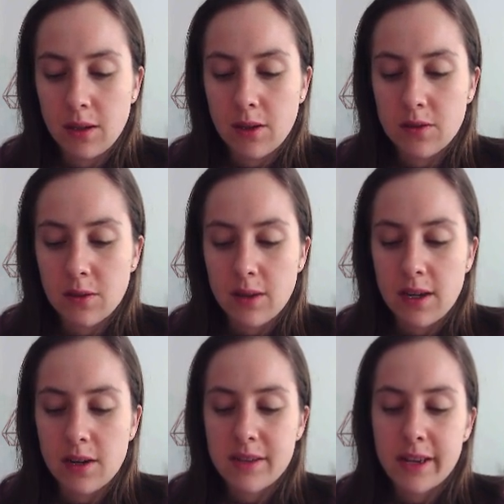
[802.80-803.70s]
So they
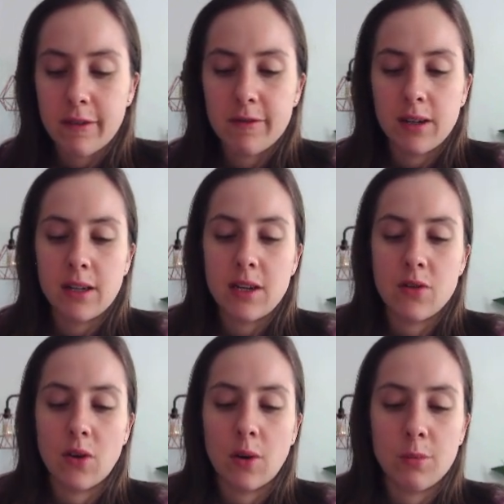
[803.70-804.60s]
are definitely
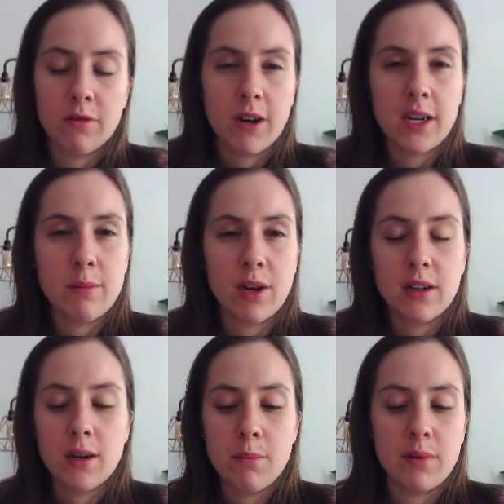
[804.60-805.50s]
not provided by
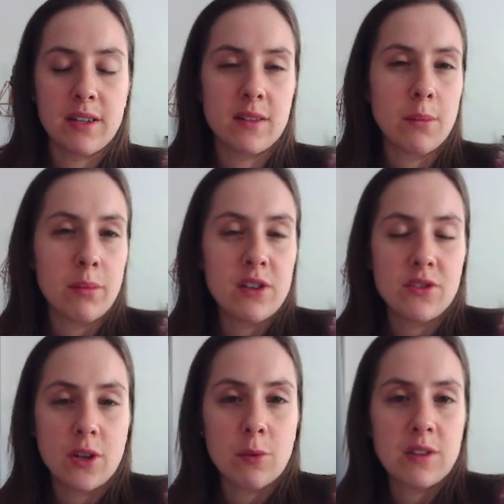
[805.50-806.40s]
companies. Companies
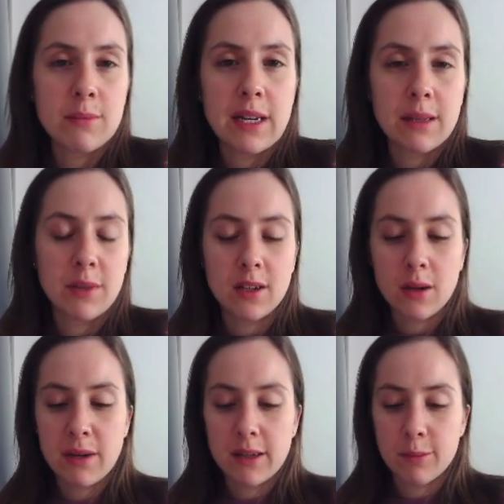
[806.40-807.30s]
don't want to make them. They
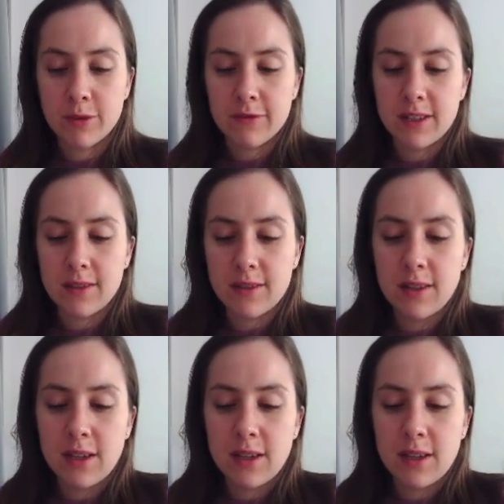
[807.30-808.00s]
can't make a profit.